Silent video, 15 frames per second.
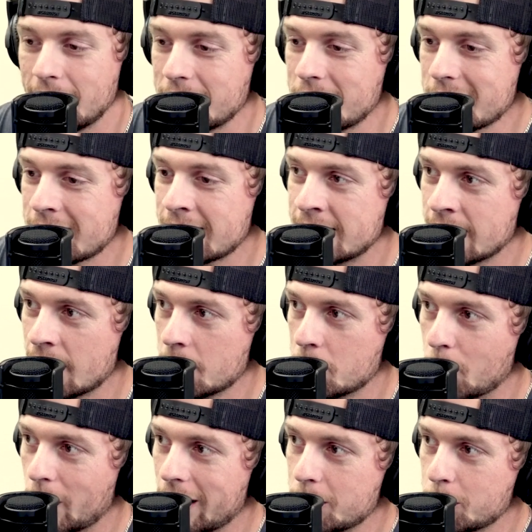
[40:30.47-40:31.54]
they just done
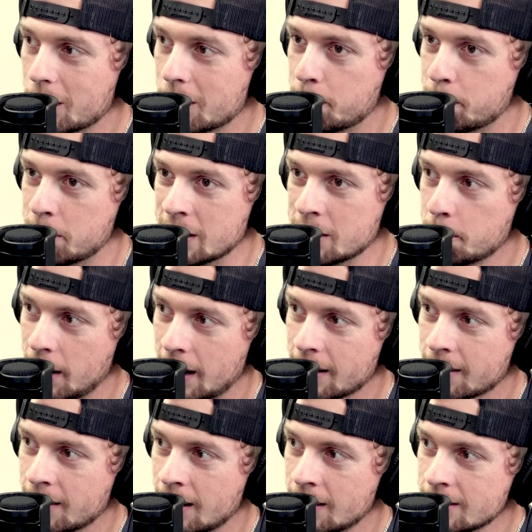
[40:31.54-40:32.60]
away with
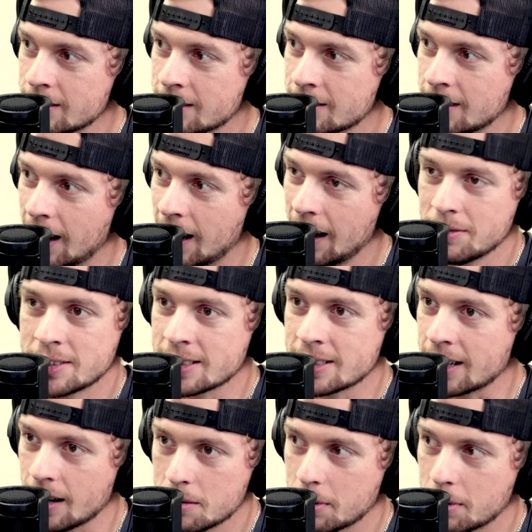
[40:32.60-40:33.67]
beanbag rounds? I haven't
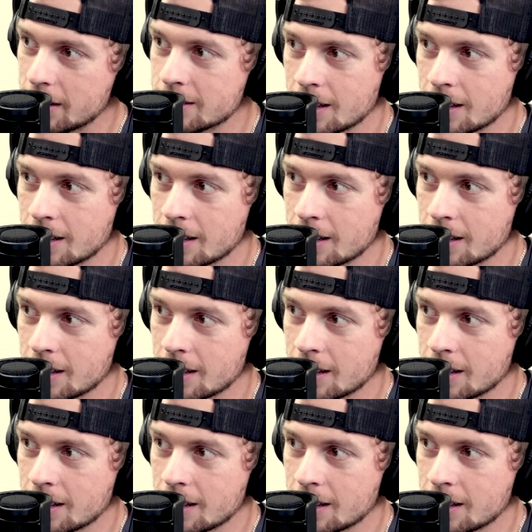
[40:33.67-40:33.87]
seen anybody.